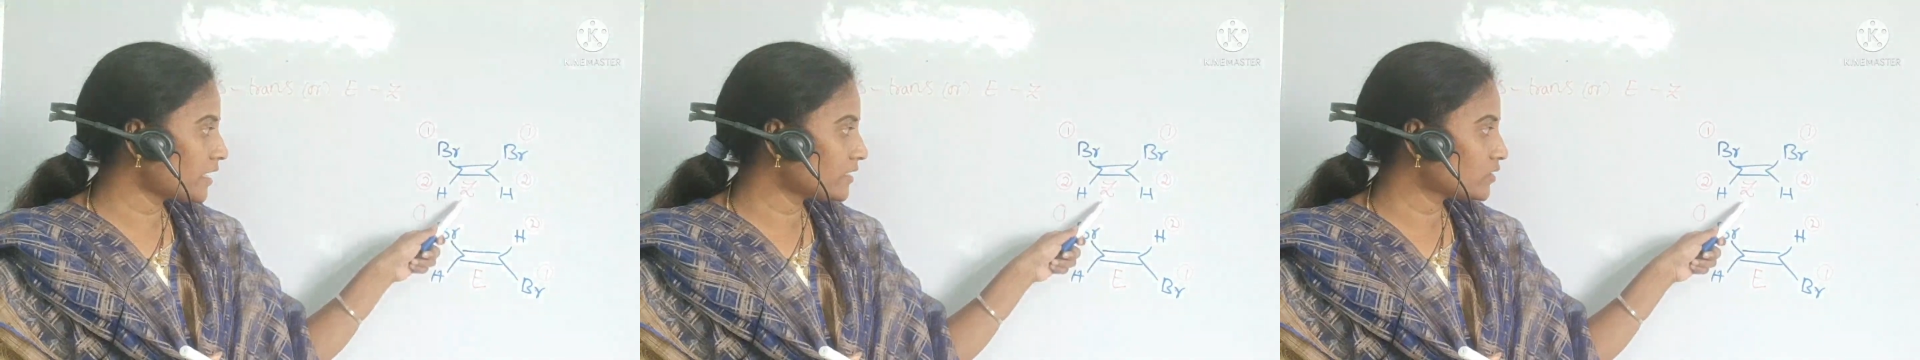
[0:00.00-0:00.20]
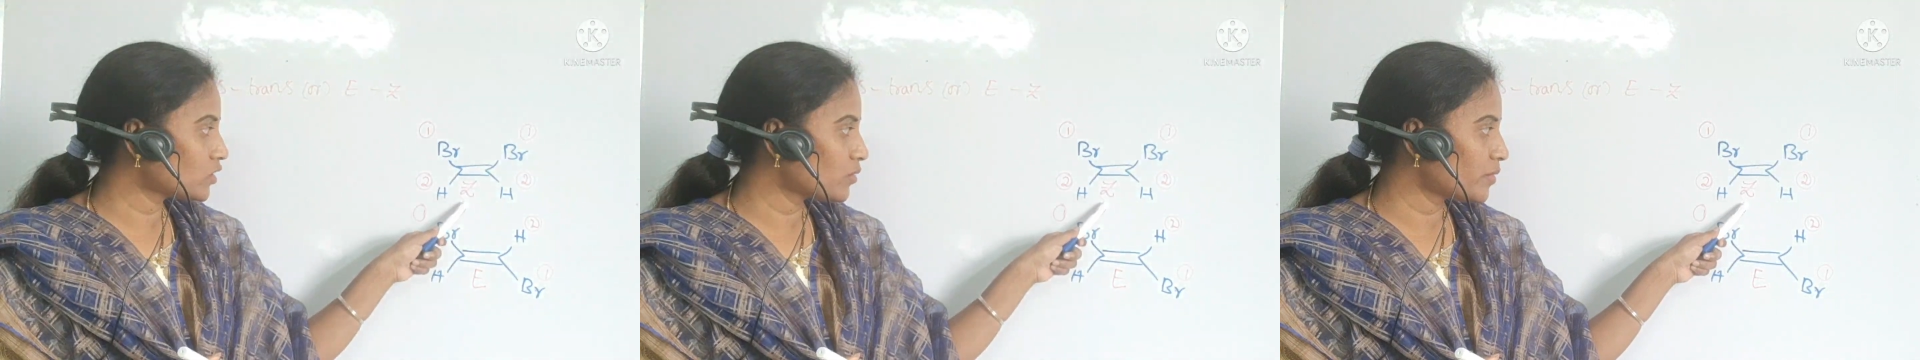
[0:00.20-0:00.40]

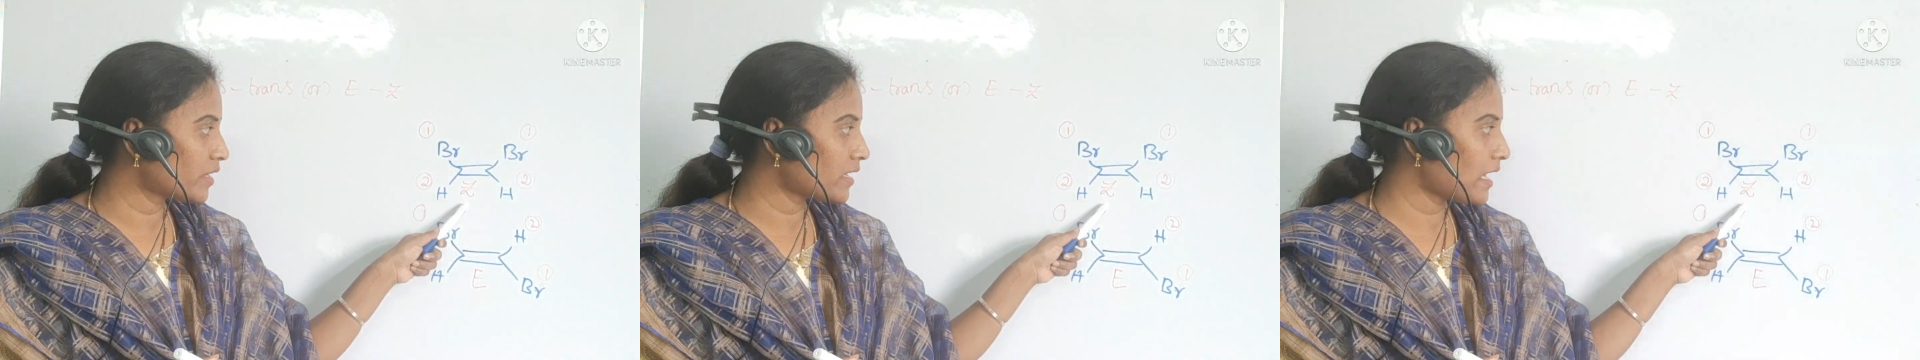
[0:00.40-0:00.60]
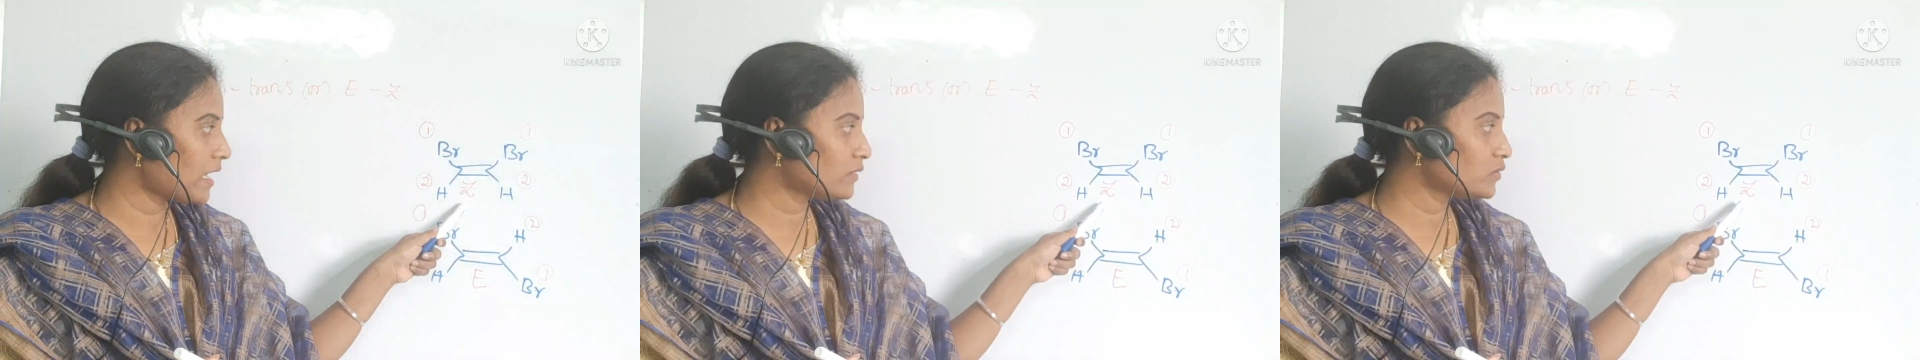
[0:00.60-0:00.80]

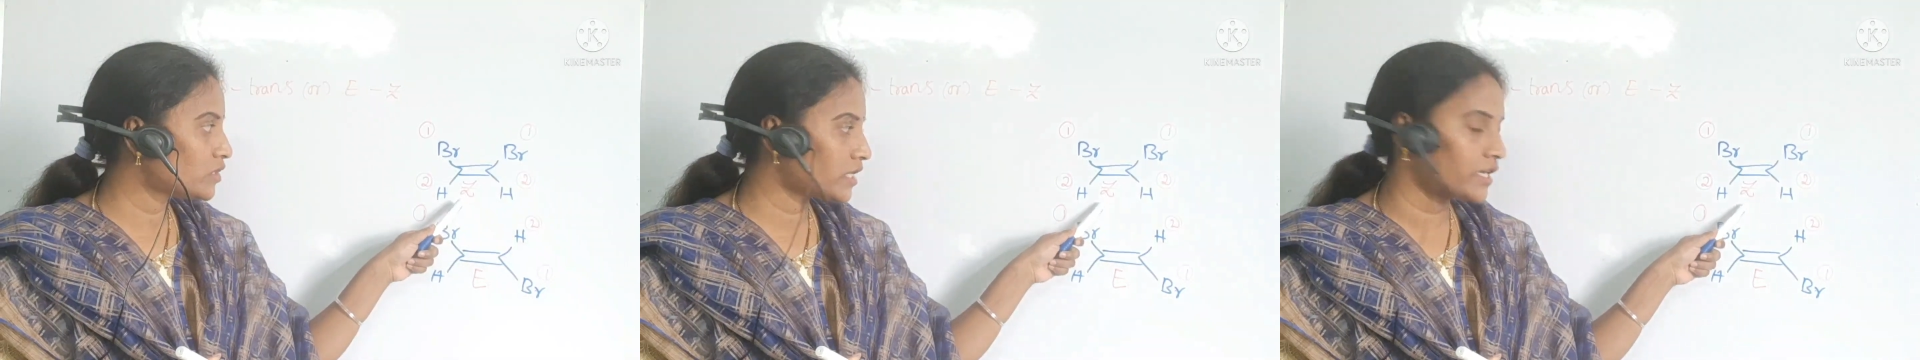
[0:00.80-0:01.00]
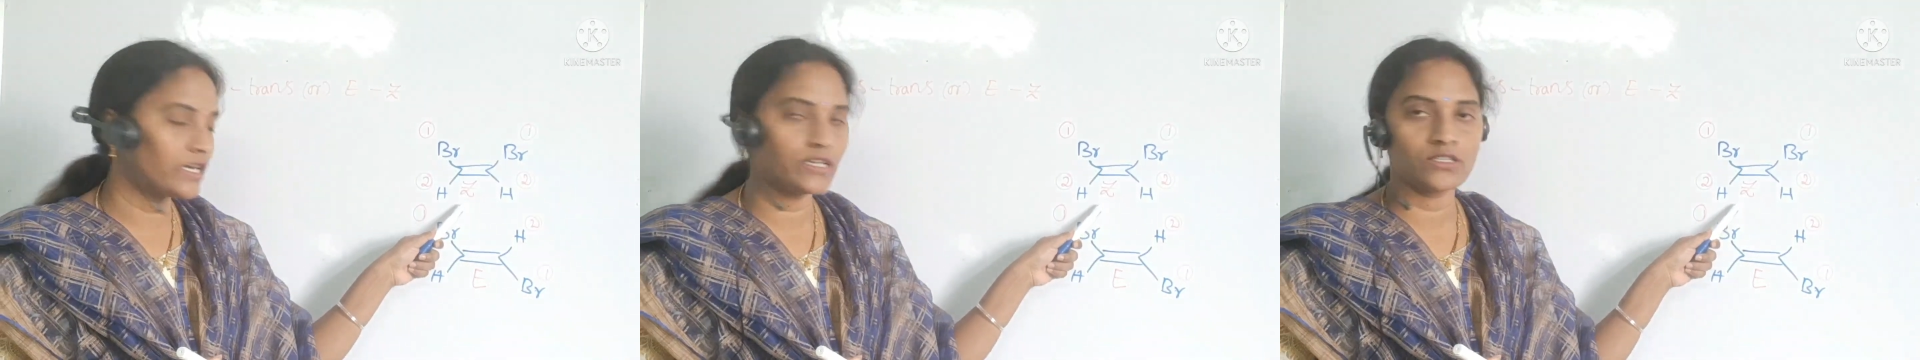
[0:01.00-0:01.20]
isomer have
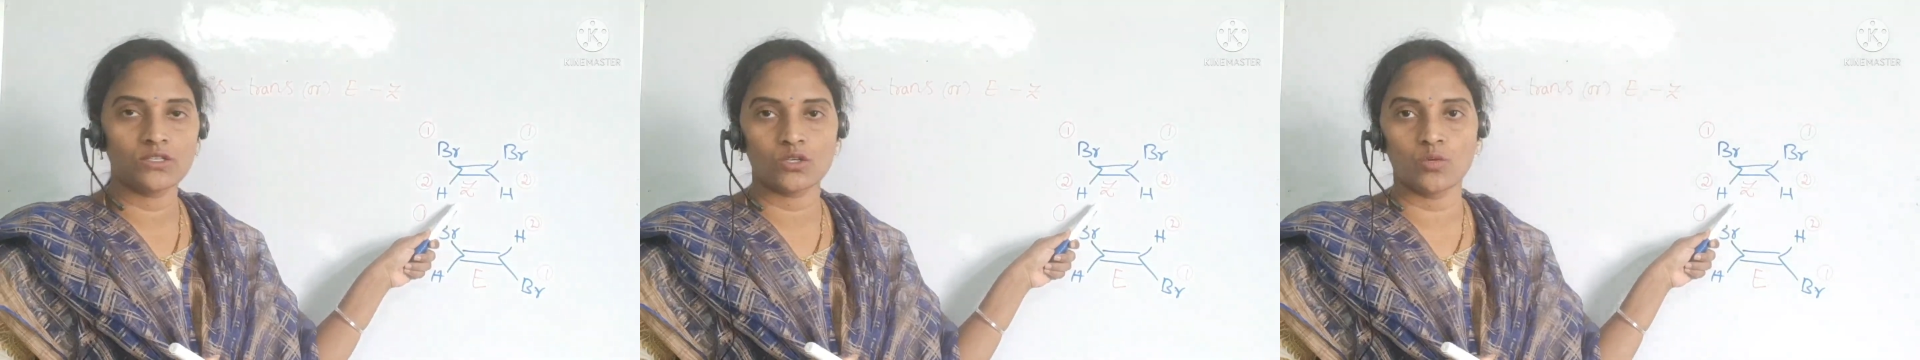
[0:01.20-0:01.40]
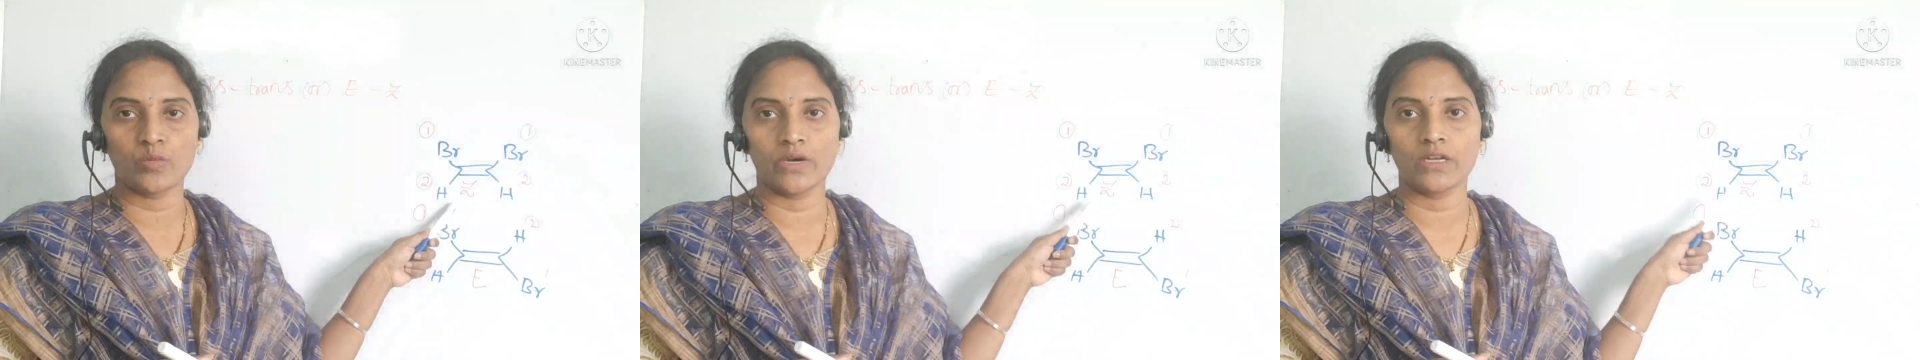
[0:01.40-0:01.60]
Z
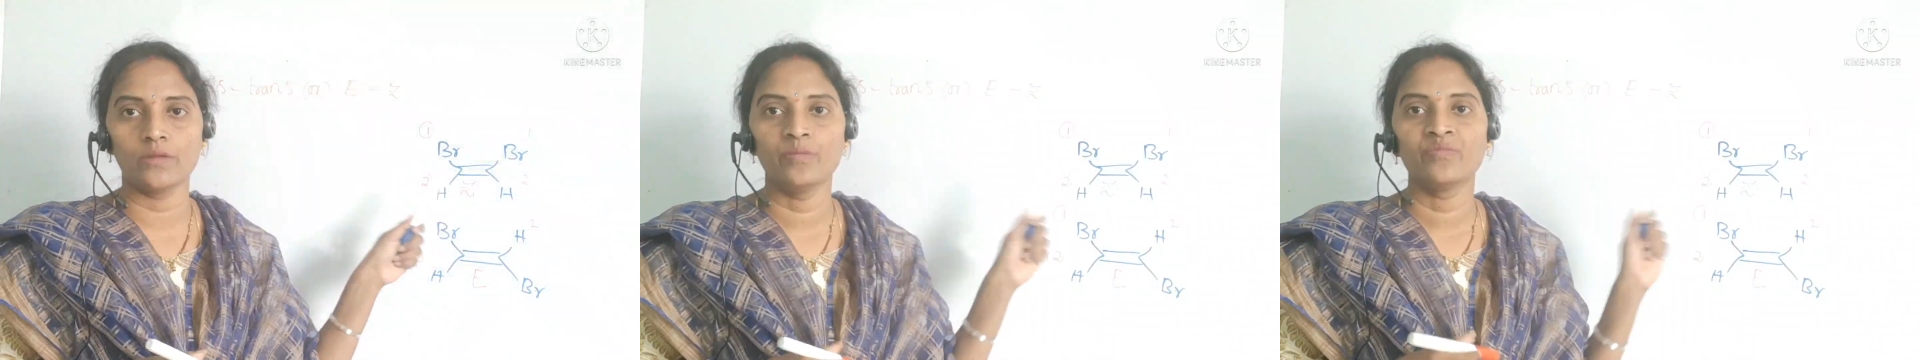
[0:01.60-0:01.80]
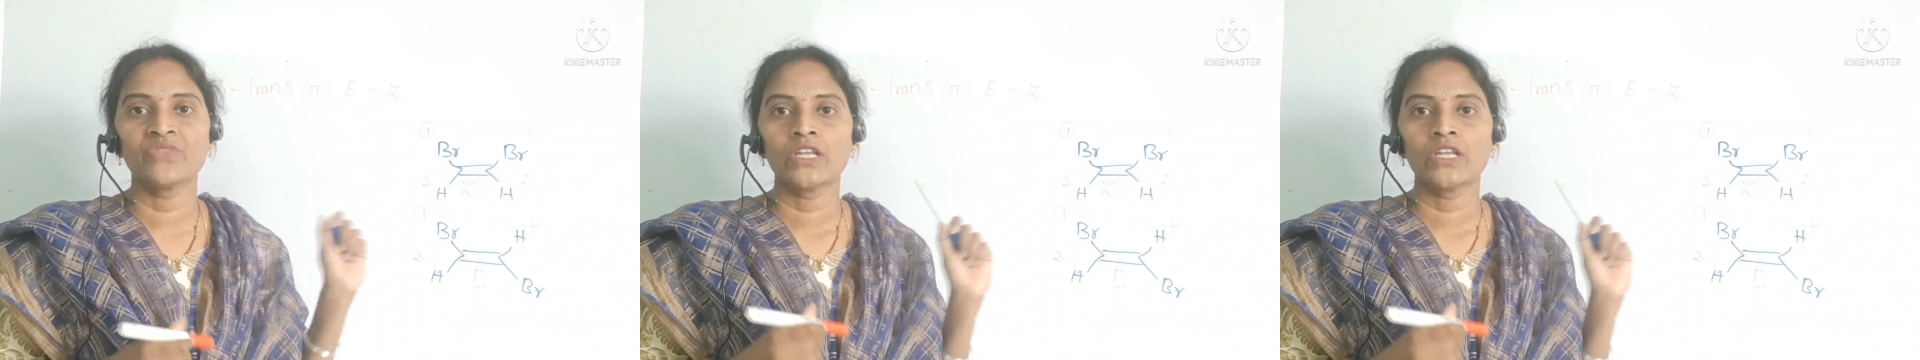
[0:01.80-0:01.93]
isomer.